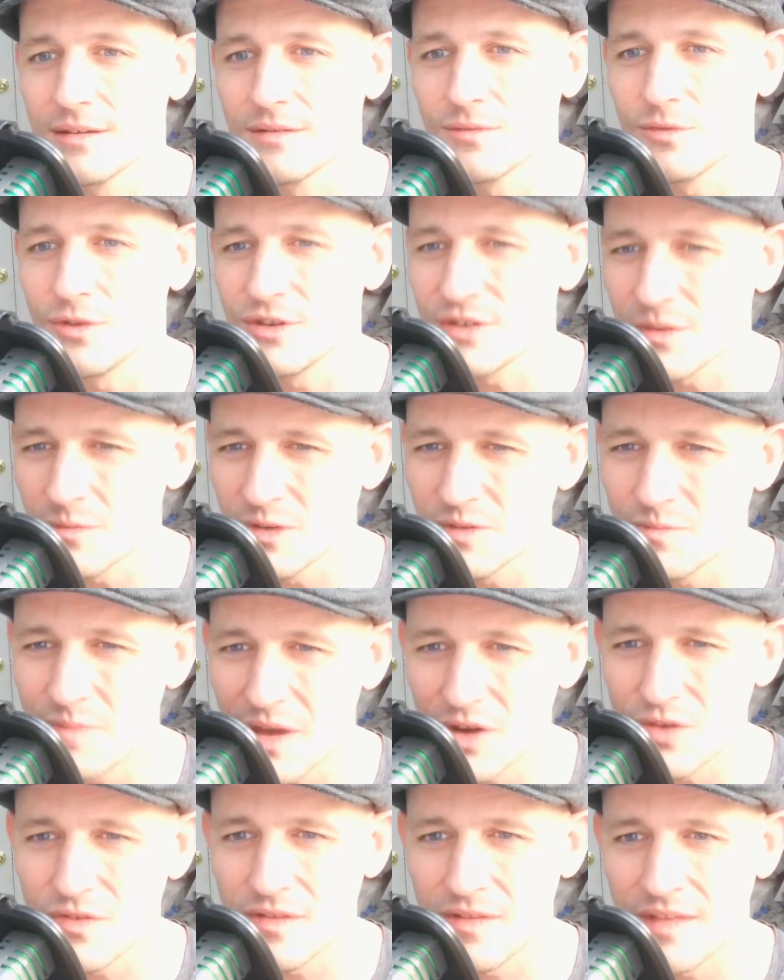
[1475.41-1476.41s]
We're so much
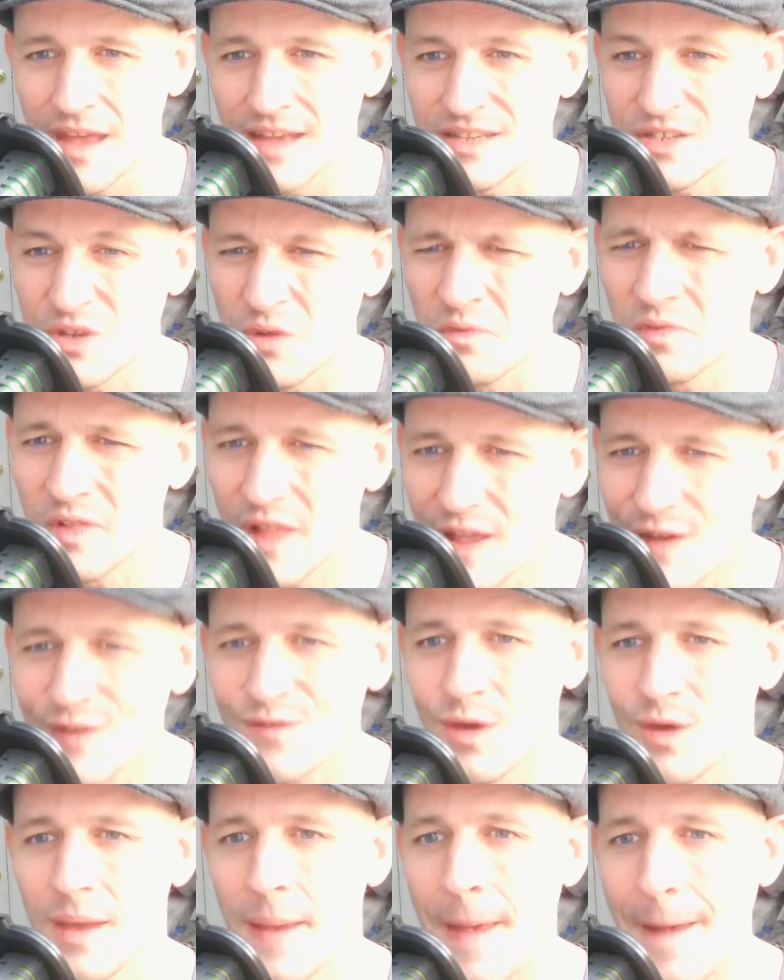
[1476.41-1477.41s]
better than that. So
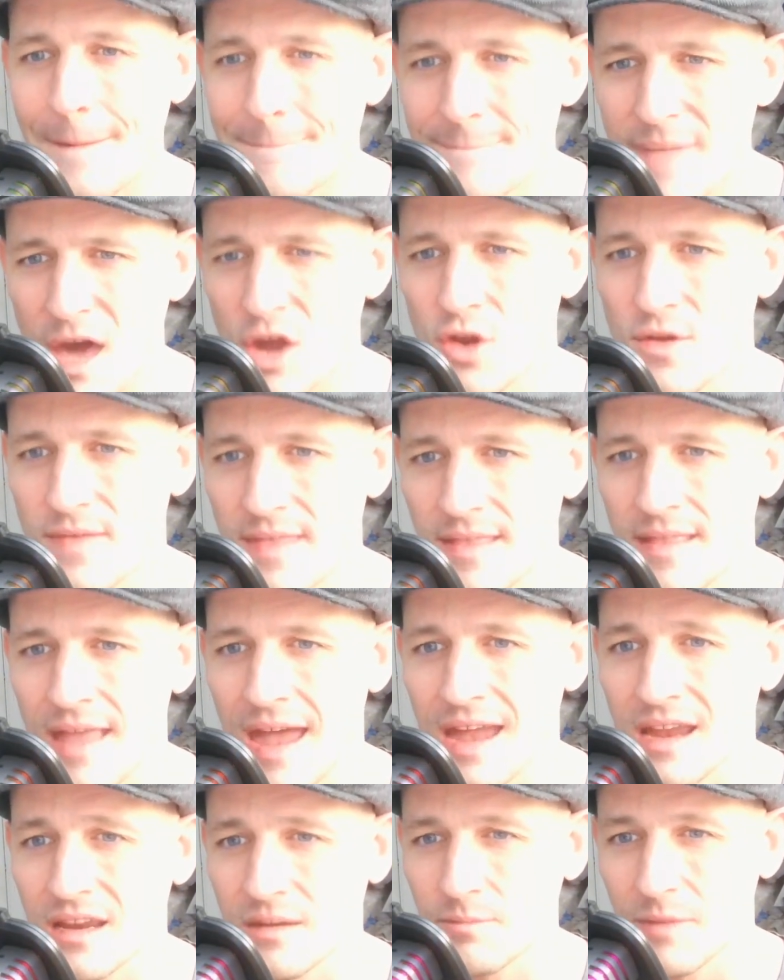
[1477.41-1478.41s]
live better than
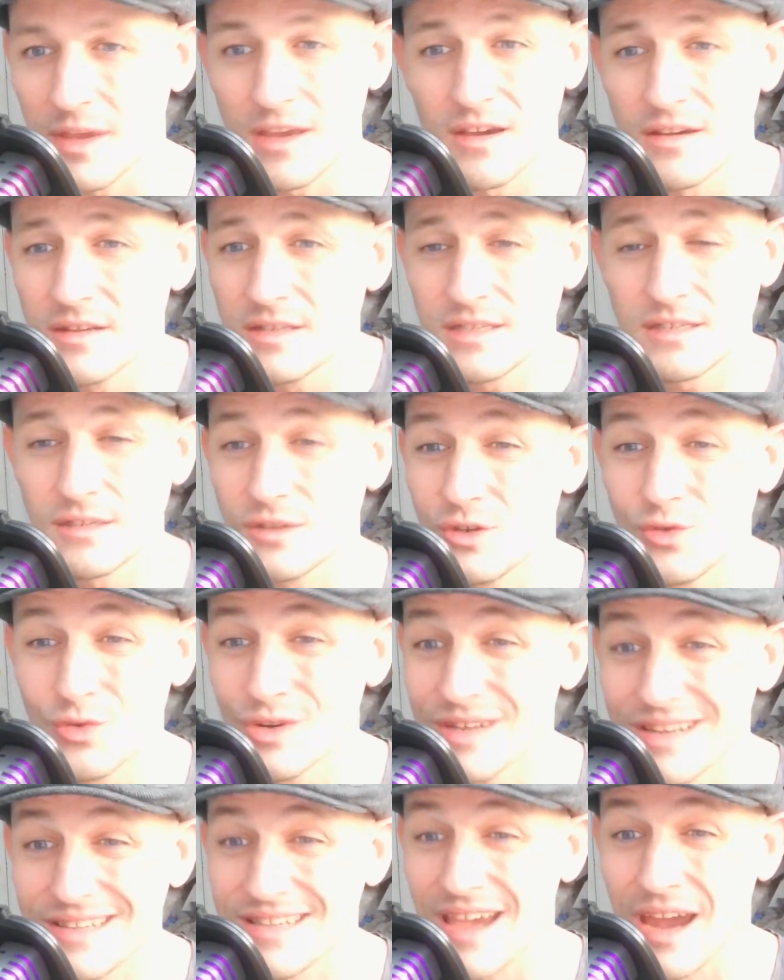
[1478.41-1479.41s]
that because you were
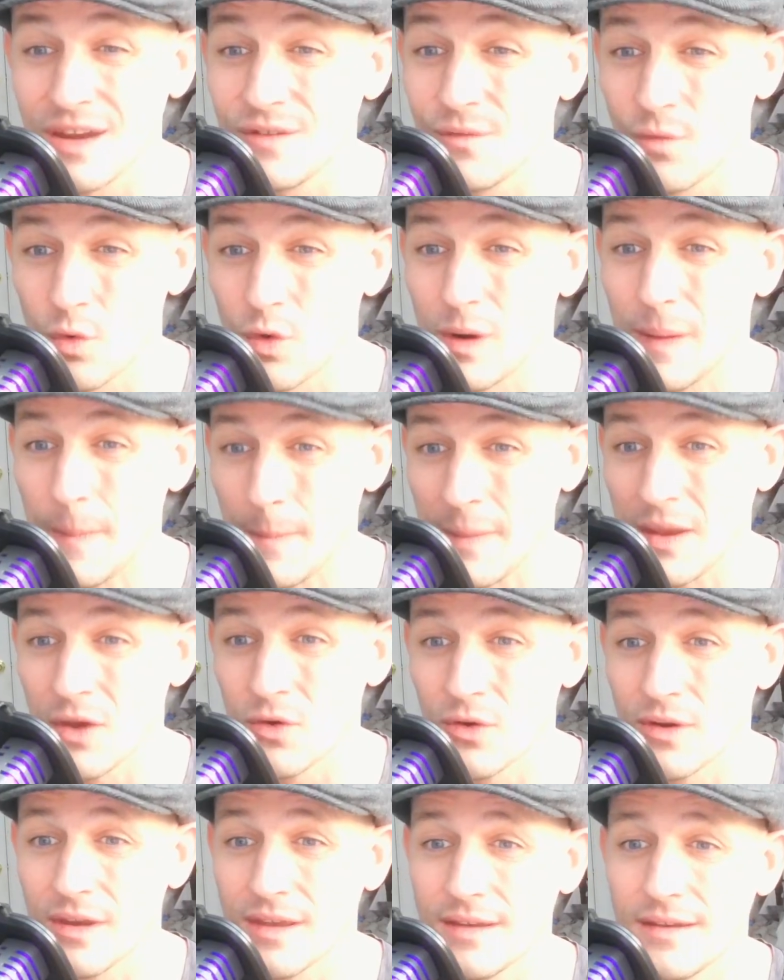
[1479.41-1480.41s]
designed for it,
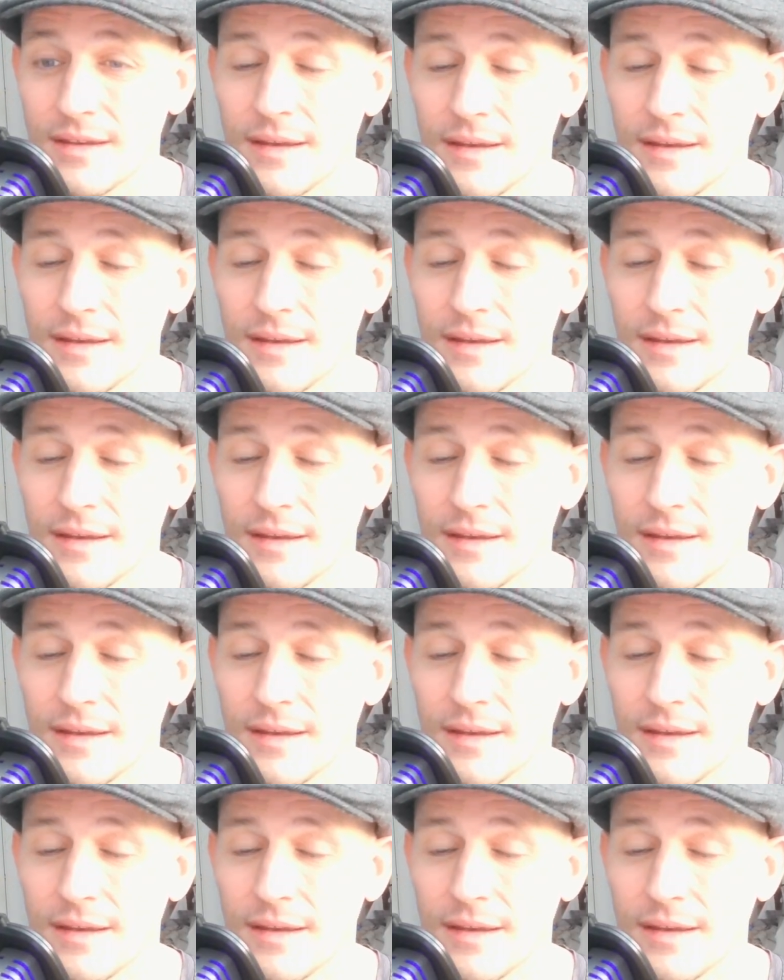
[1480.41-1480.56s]
period.